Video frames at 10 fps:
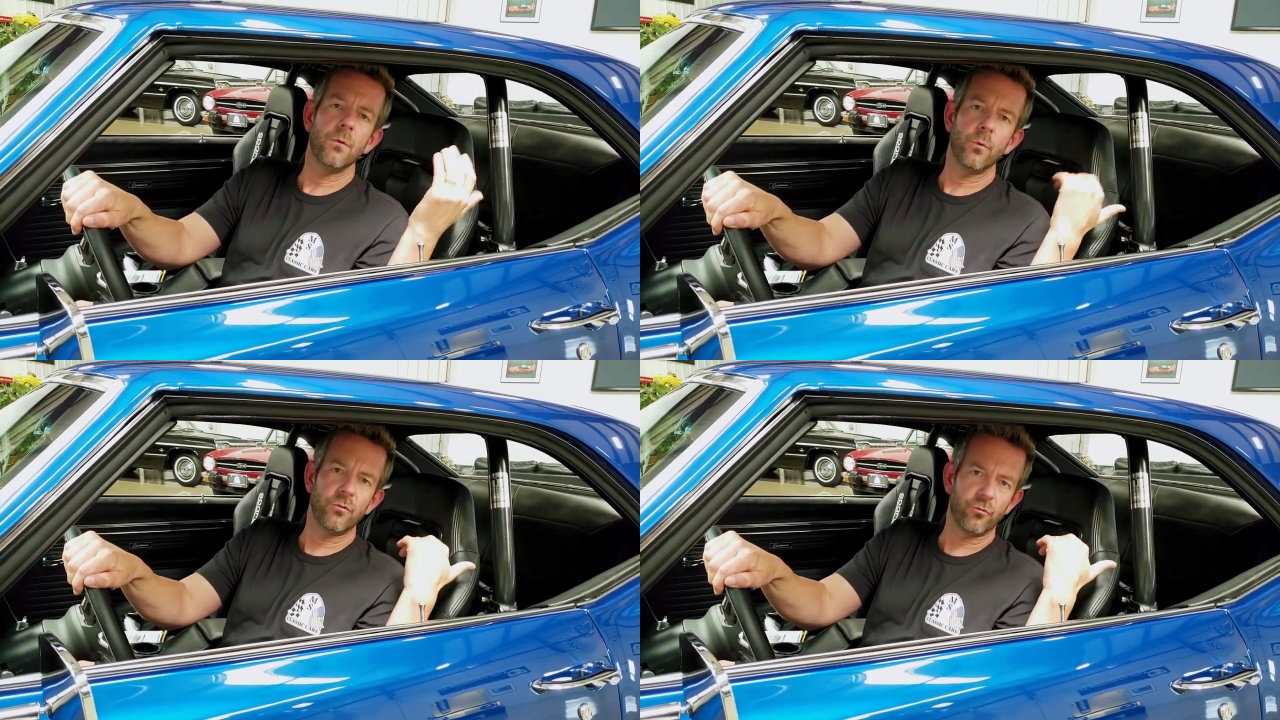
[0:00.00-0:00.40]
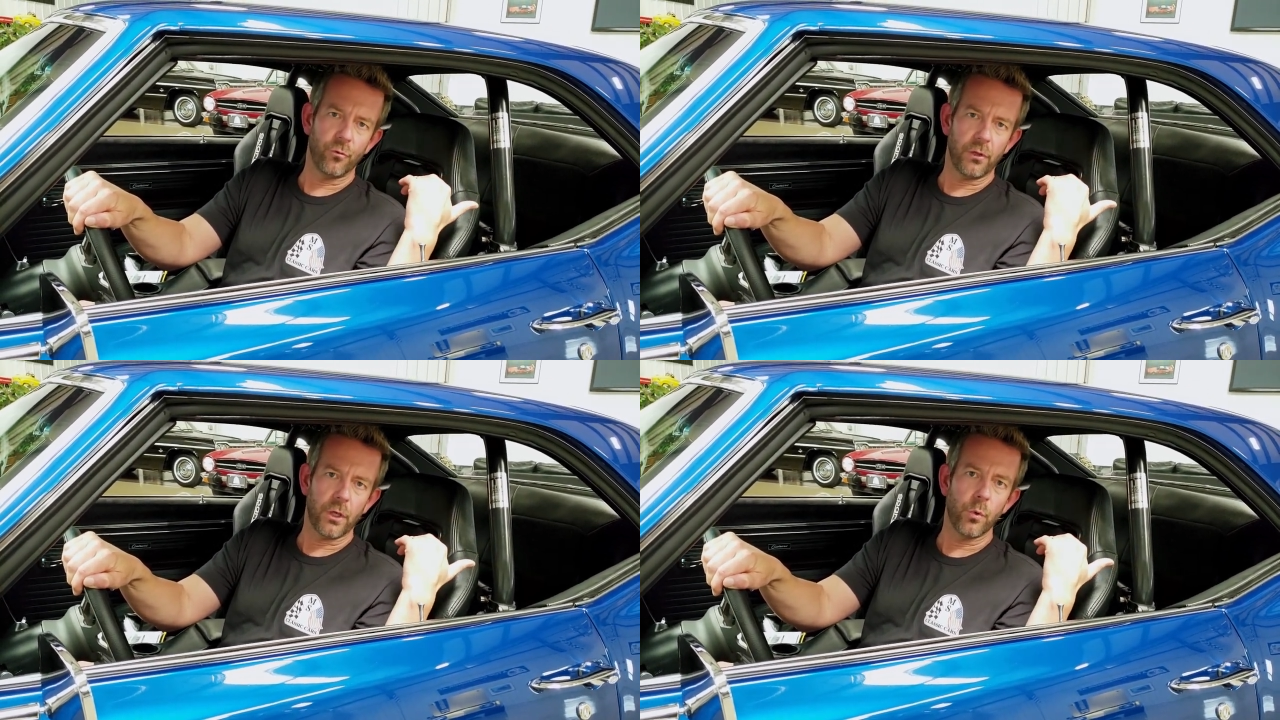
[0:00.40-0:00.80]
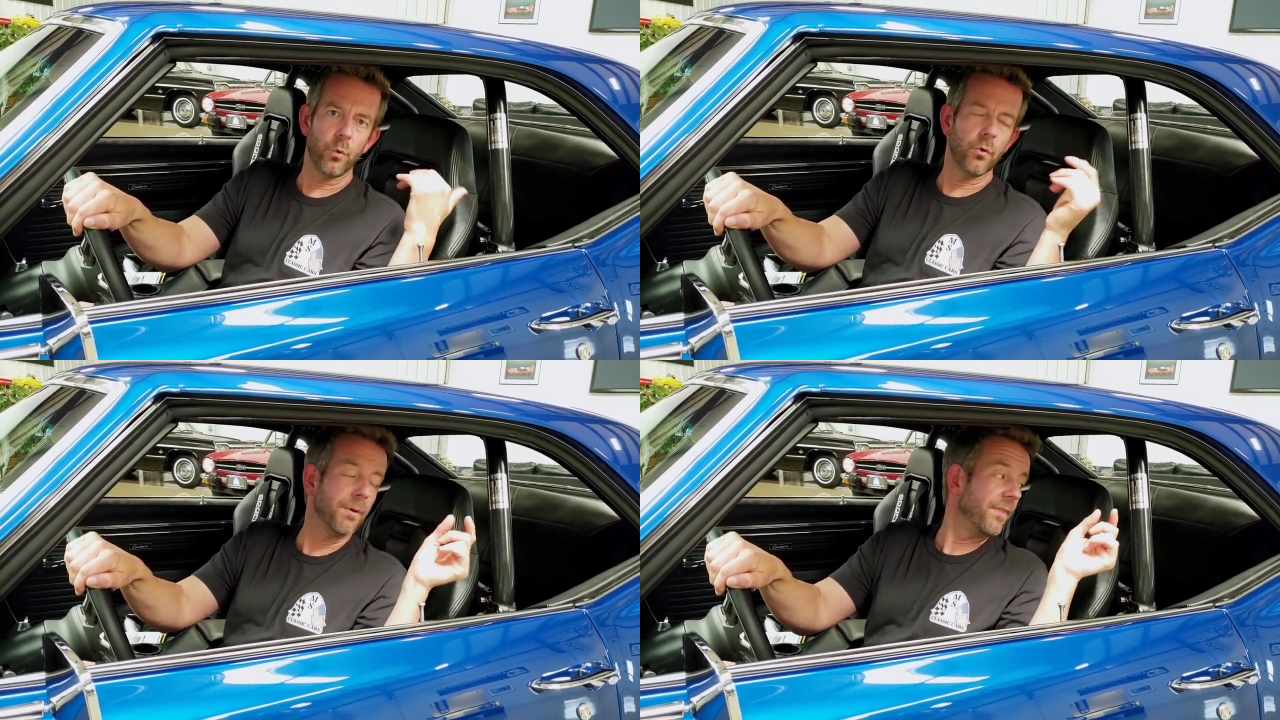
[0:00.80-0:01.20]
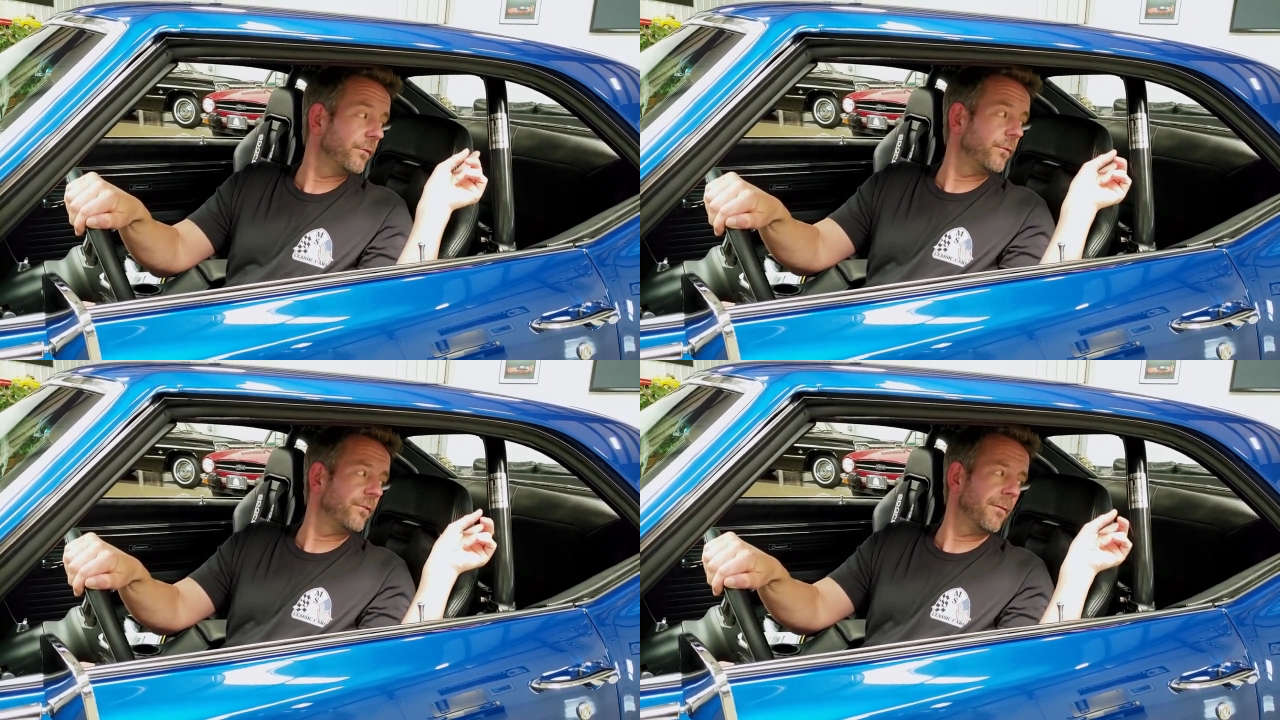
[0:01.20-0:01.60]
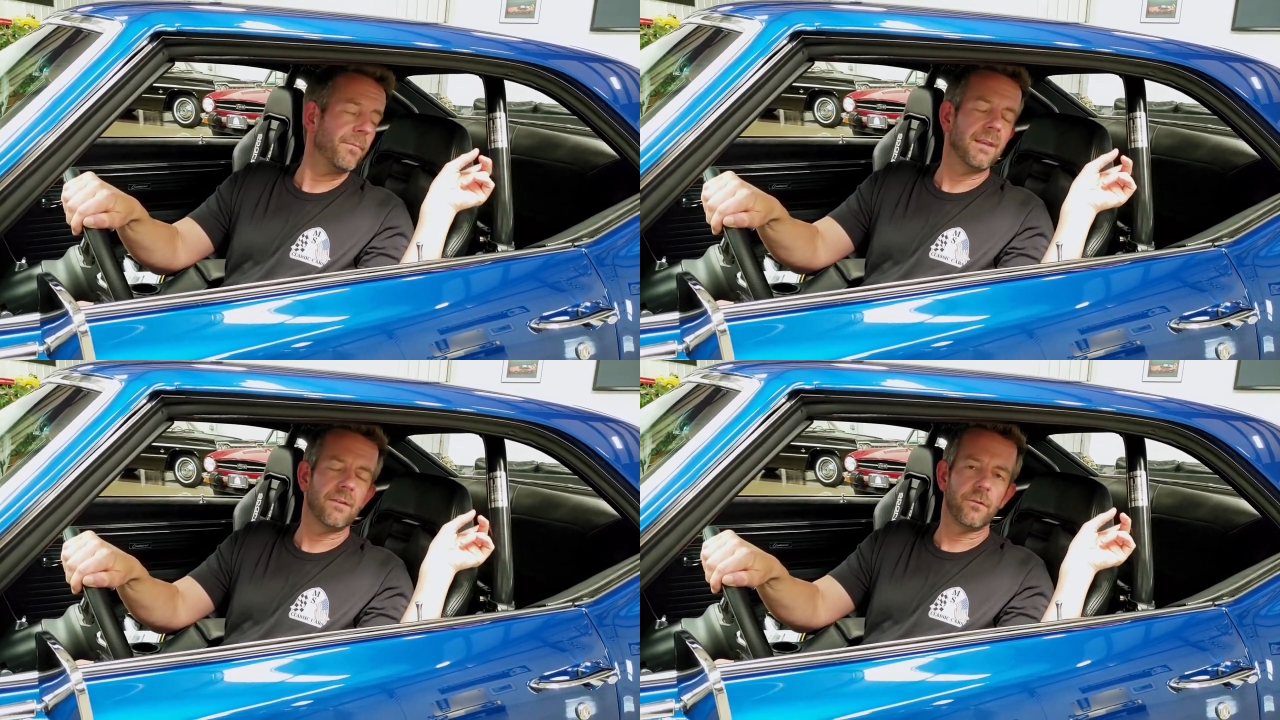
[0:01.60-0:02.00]
which is really cool, but this is
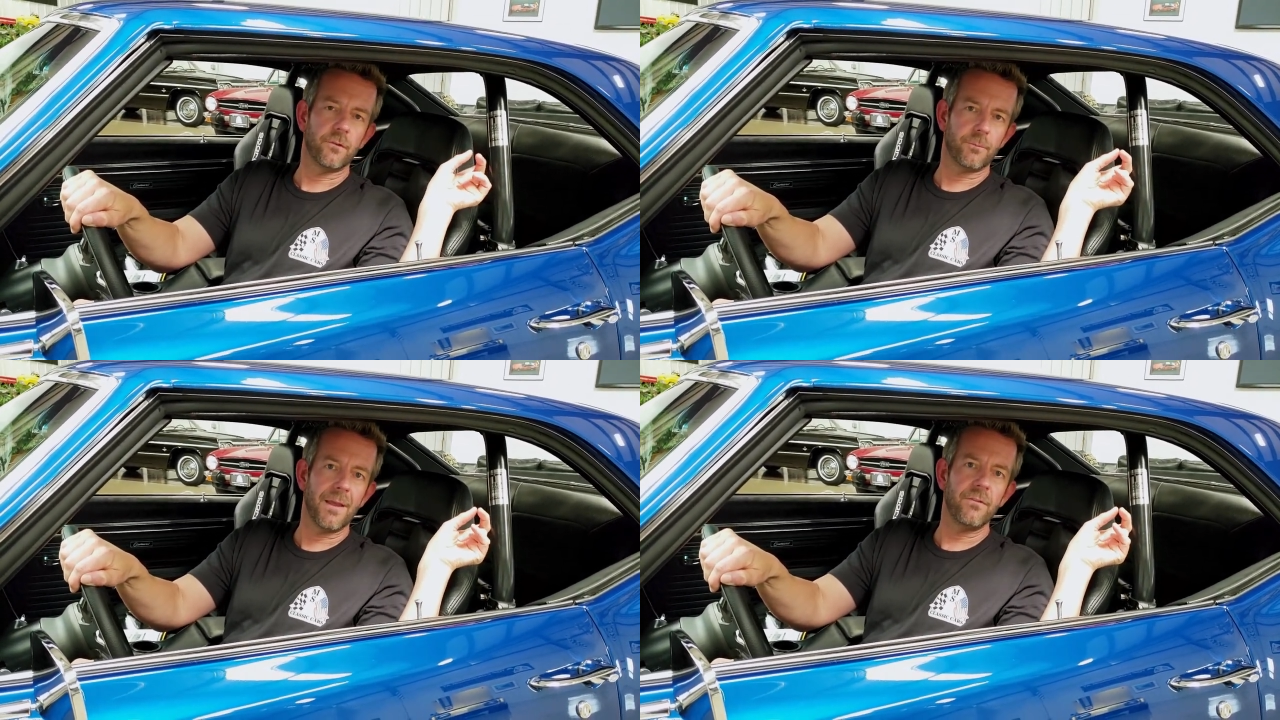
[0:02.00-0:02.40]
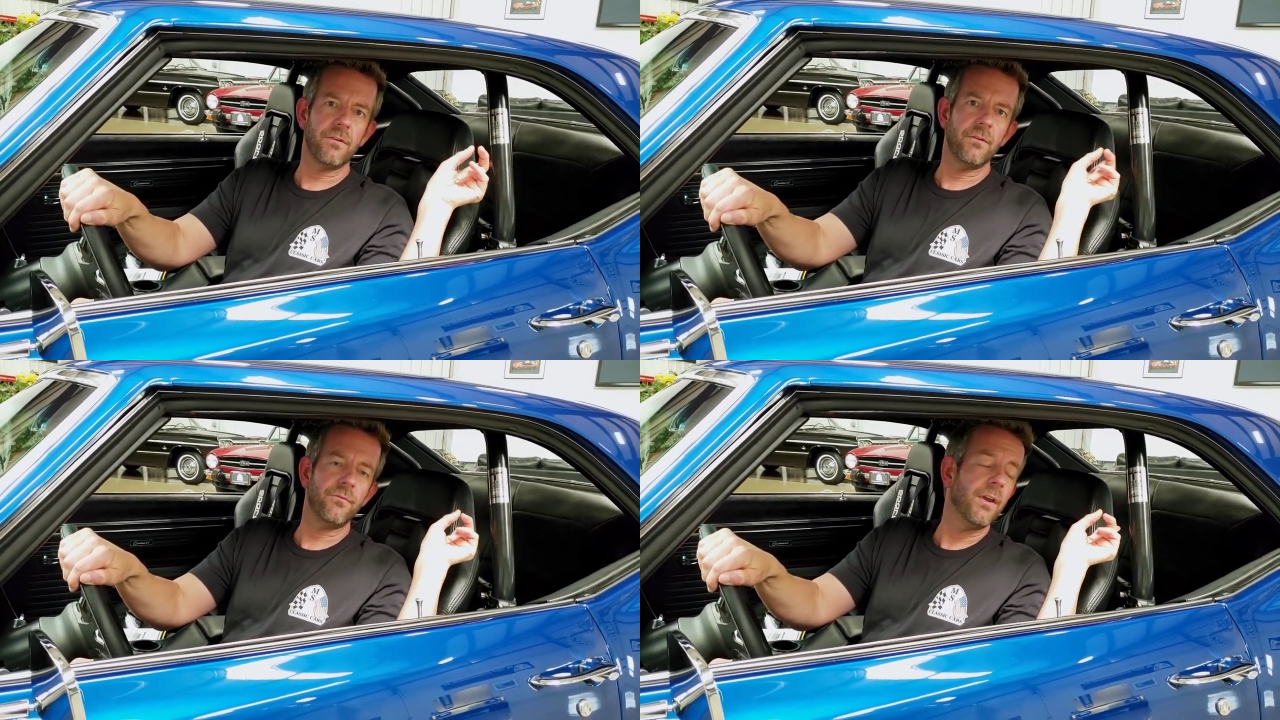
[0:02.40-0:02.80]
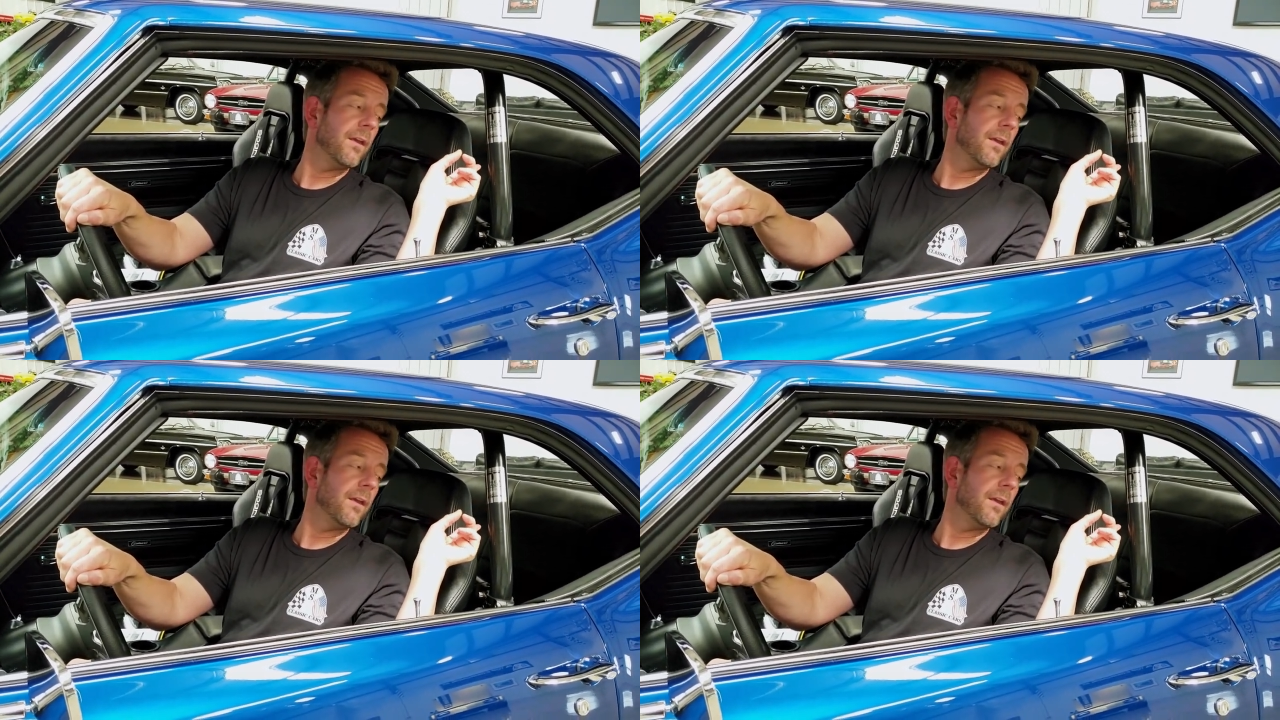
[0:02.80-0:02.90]
something that's expensive.